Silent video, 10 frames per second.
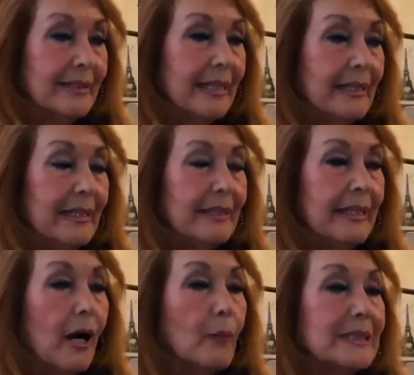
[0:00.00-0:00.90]

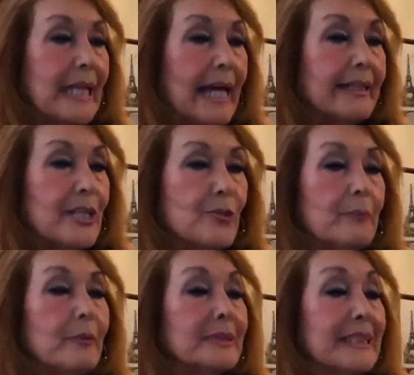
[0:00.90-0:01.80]
He always had that
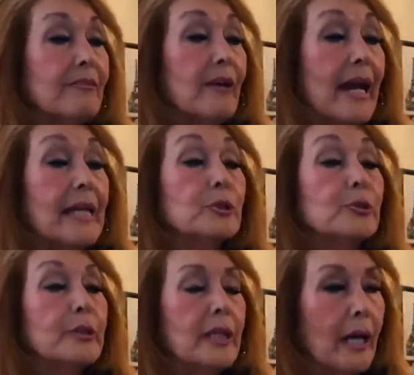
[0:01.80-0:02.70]
dream, but was never able
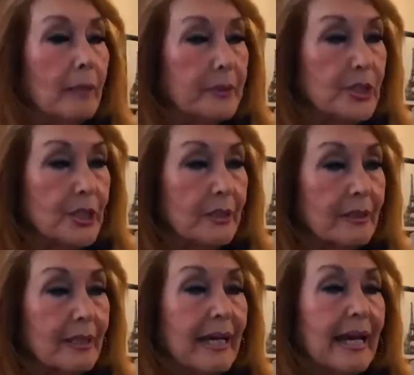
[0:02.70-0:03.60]
to accomplish it.